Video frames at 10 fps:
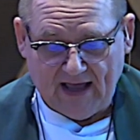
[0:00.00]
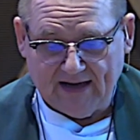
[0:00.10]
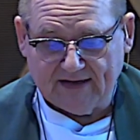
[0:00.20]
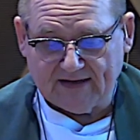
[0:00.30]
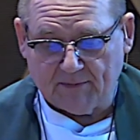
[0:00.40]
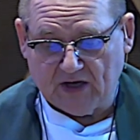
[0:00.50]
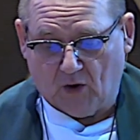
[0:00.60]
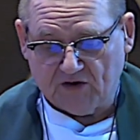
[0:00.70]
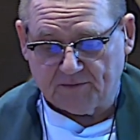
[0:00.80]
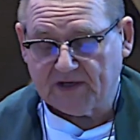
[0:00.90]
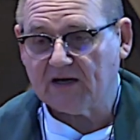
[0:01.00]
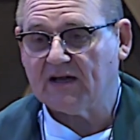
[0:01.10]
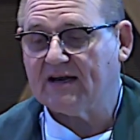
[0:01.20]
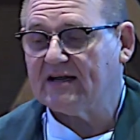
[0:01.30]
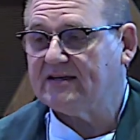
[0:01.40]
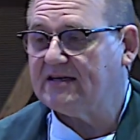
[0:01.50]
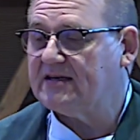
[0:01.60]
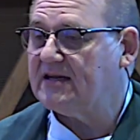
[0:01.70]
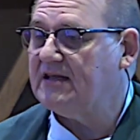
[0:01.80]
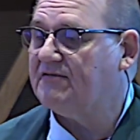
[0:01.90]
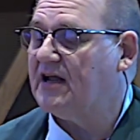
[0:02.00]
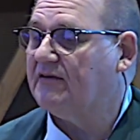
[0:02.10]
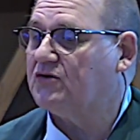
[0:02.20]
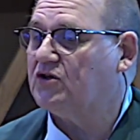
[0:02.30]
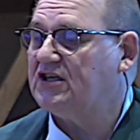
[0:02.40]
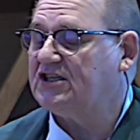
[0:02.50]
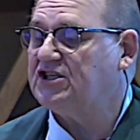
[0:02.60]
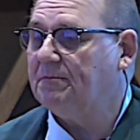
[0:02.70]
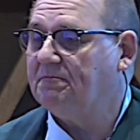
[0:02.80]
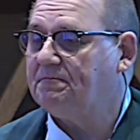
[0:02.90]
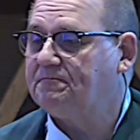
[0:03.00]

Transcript: ended up in hospital and I didn't even have to touch him.